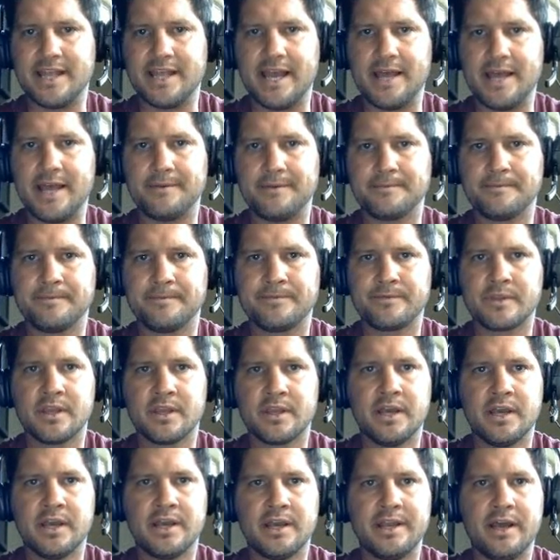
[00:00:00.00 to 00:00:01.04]
that.
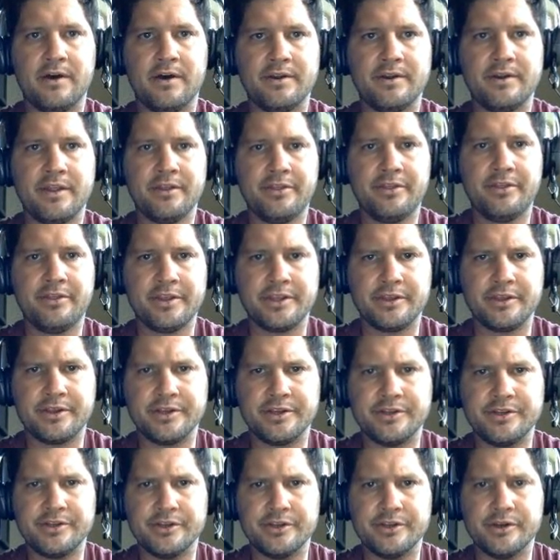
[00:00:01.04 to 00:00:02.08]
Now, another thing you
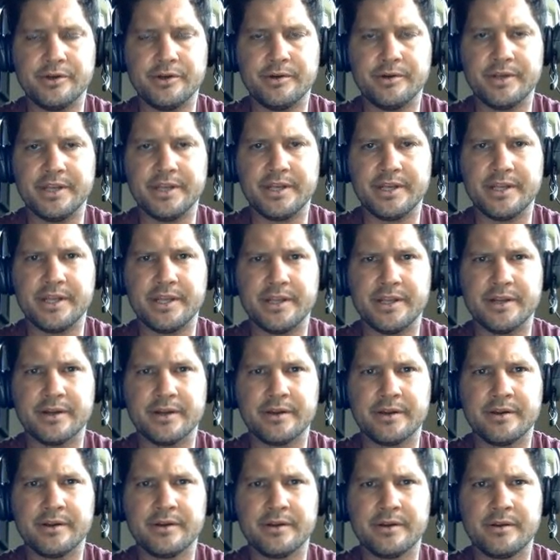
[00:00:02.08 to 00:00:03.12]
can do in
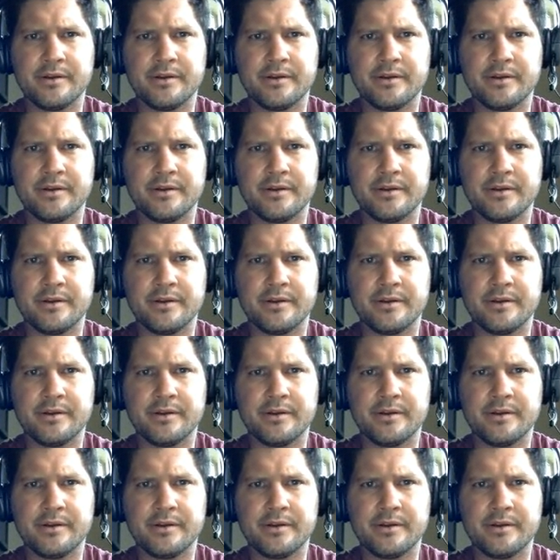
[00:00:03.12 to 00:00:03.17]
here,